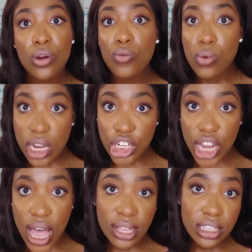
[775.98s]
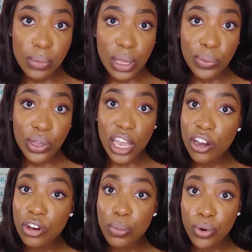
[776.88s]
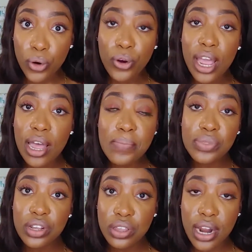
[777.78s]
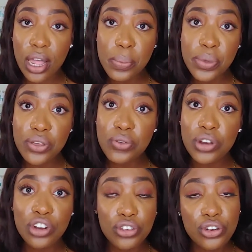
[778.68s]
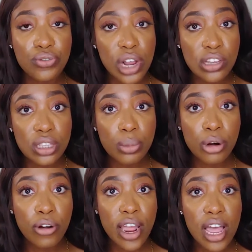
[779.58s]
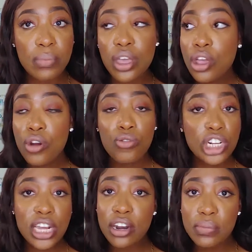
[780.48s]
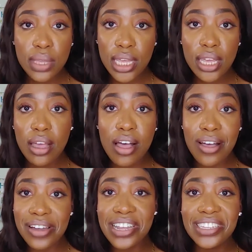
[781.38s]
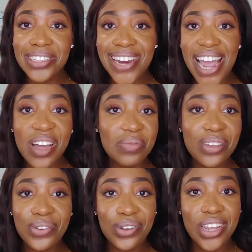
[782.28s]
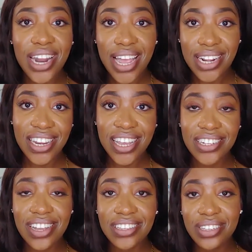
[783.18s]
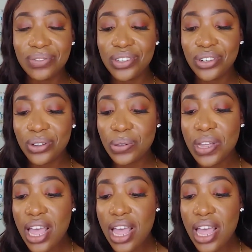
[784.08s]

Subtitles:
reach out to the people in your program. They're there to help you. Reach out to your friends in the program. Reach out to me on Instagram if you need ideas and stuff to do.